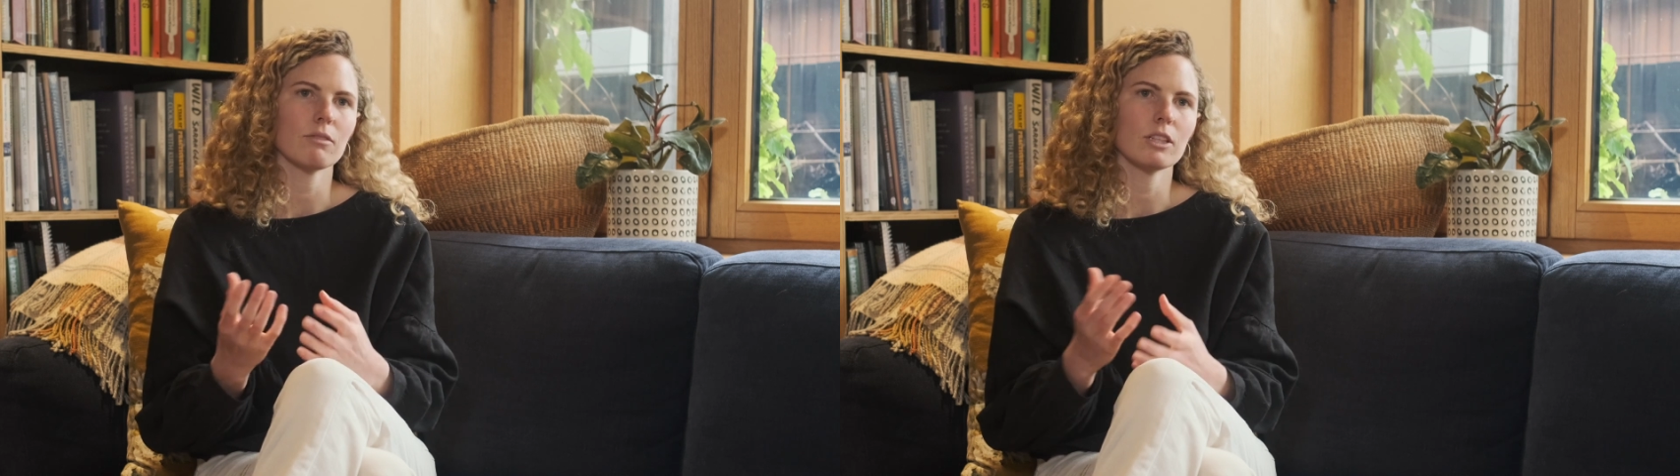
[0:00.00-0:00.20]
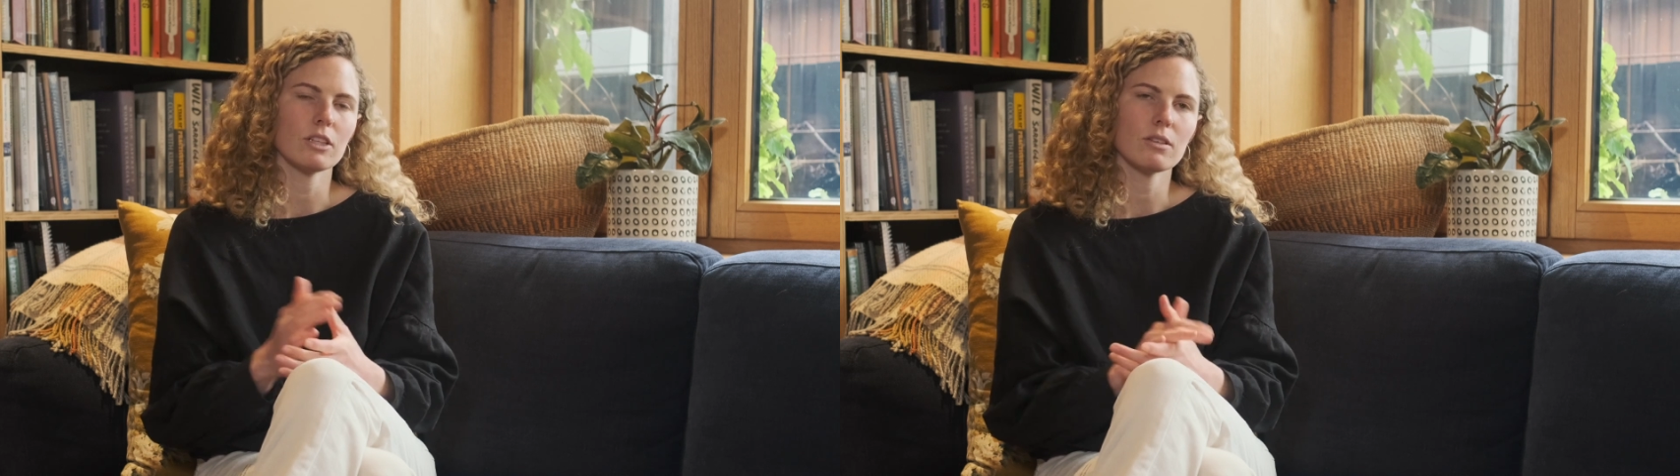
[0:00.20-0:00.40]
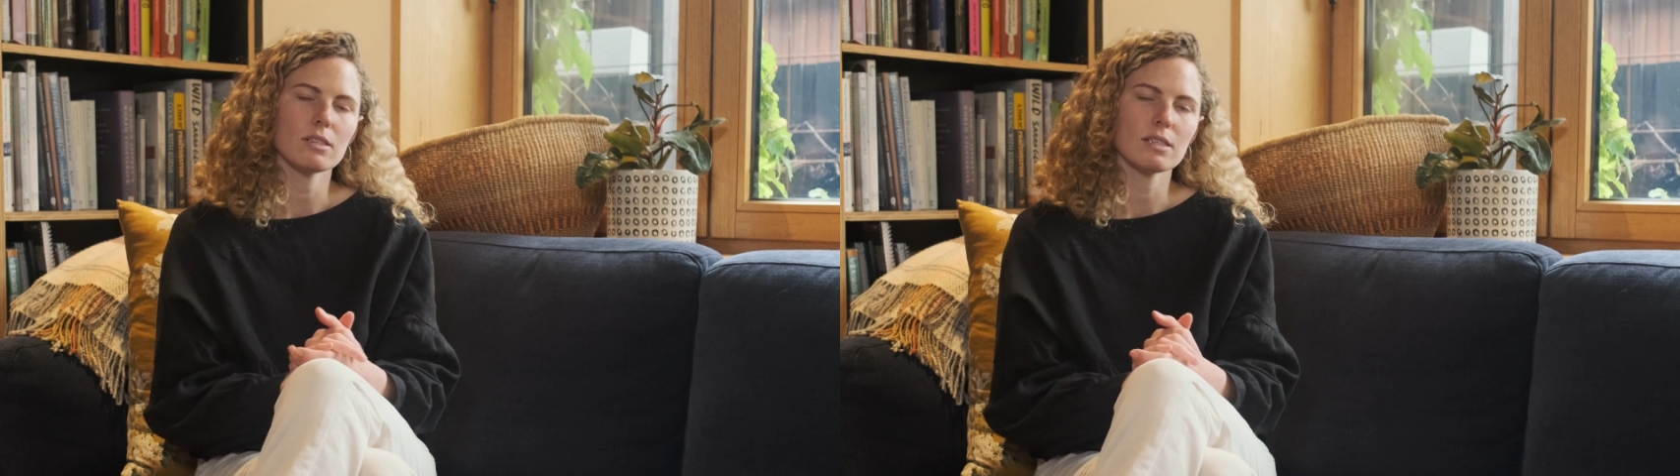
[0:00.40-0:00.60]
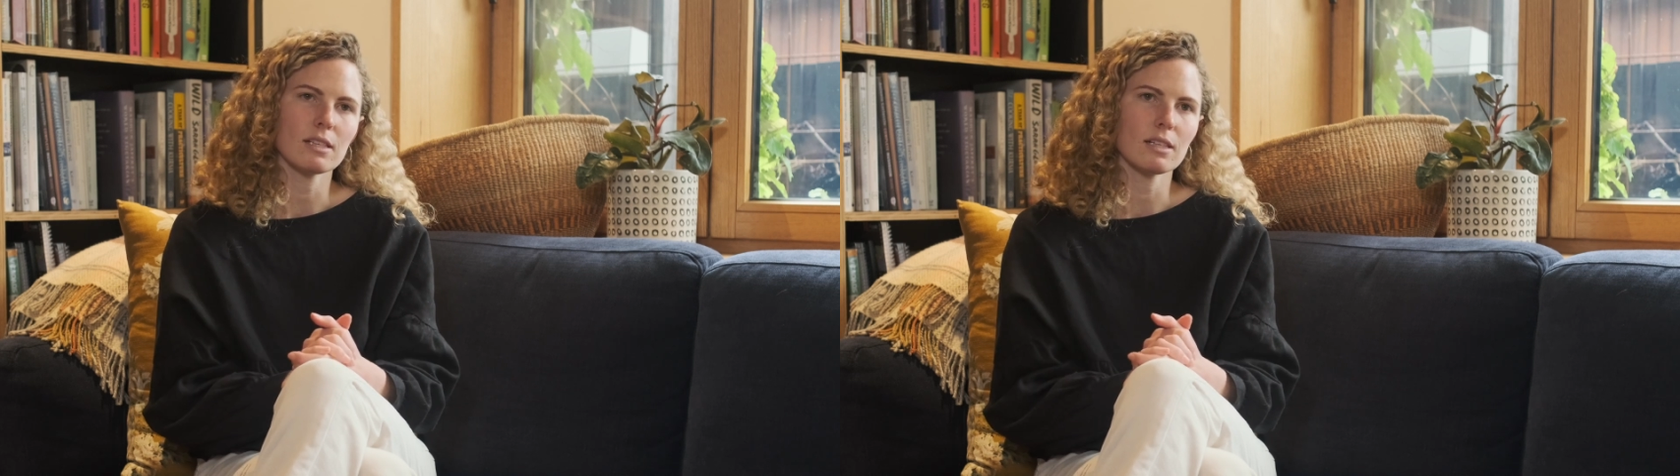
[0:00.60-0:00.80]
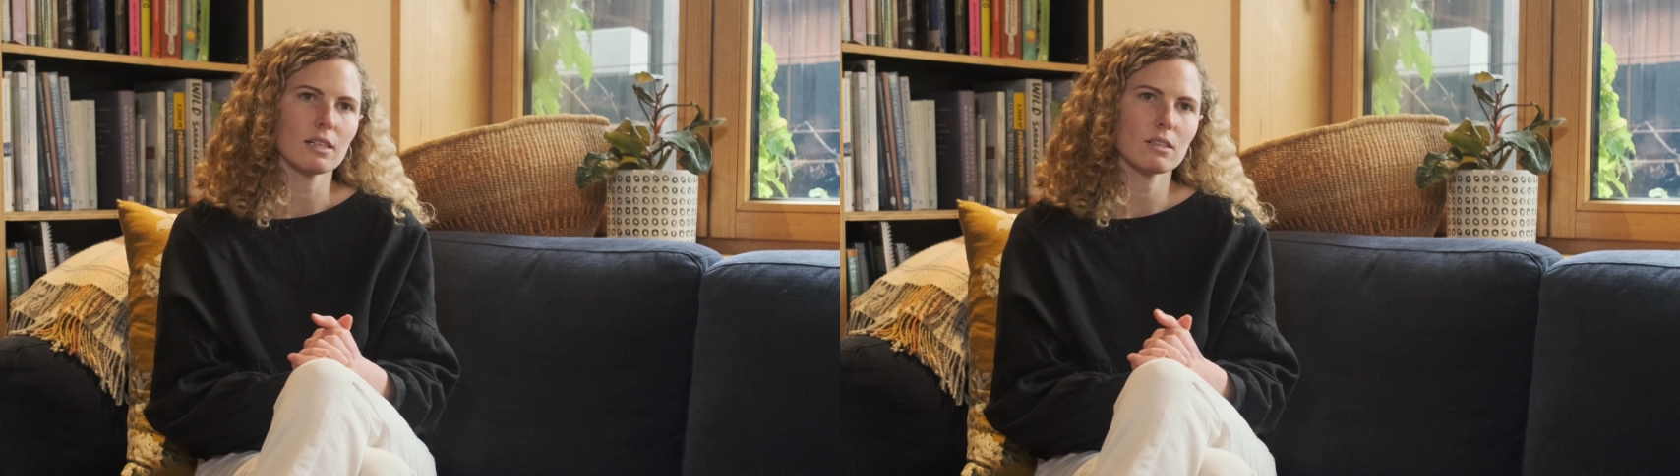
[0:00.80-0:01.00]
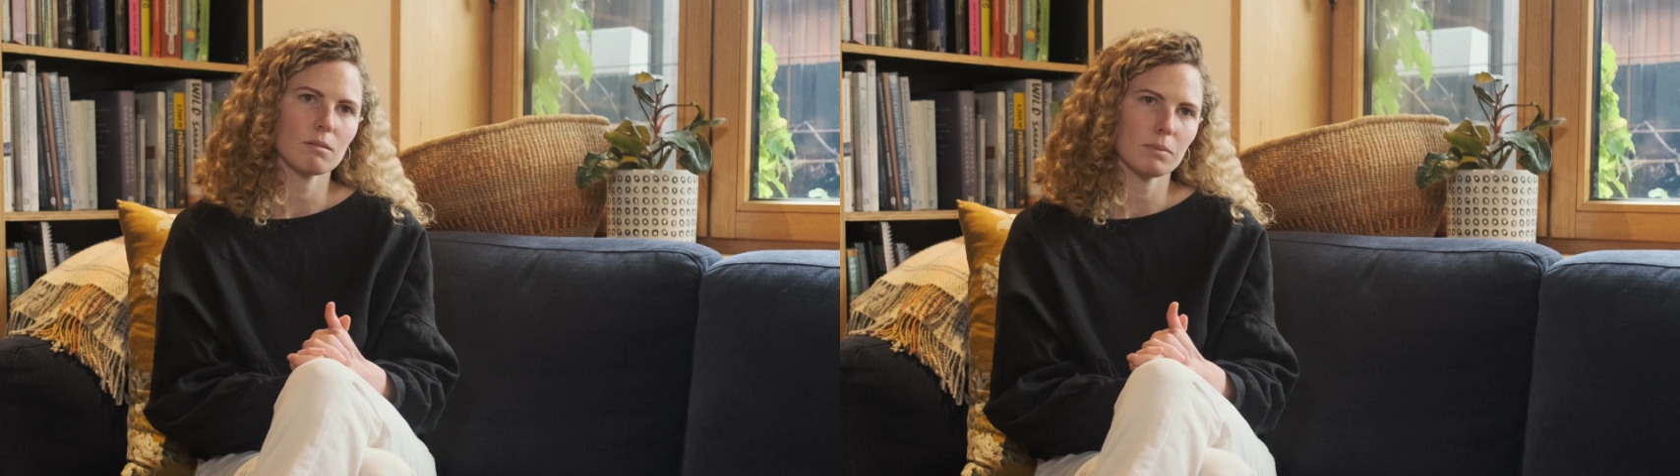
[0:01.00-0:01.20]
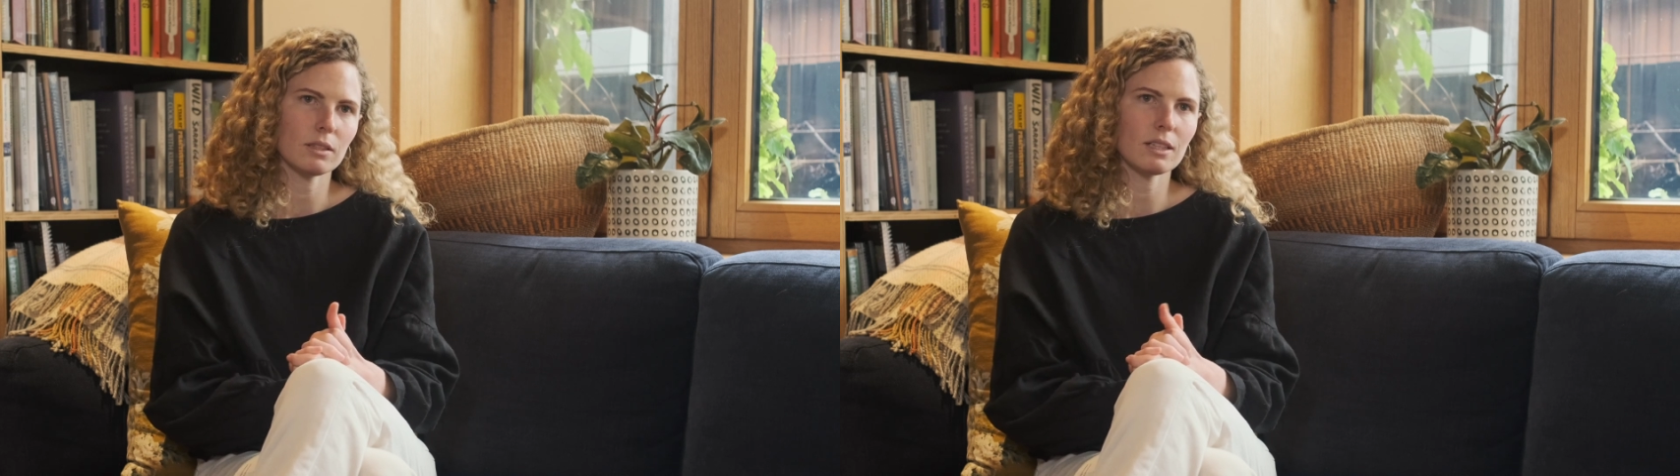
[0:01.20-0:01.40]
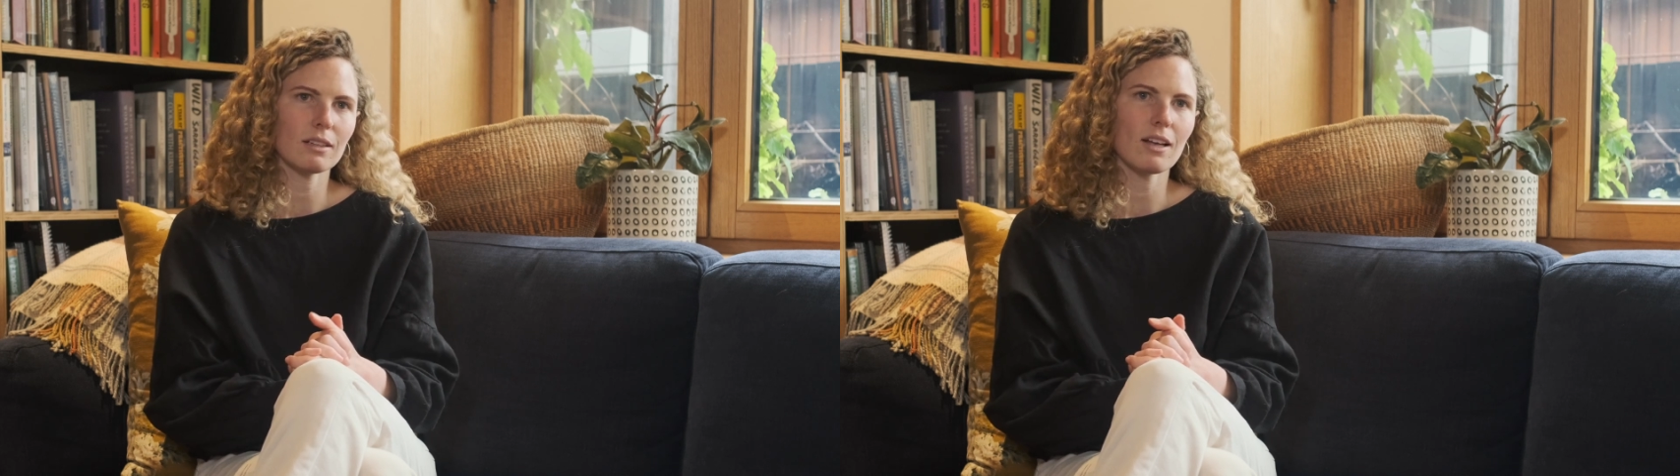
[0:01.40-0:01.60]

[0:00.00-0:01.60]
reused at the end of the building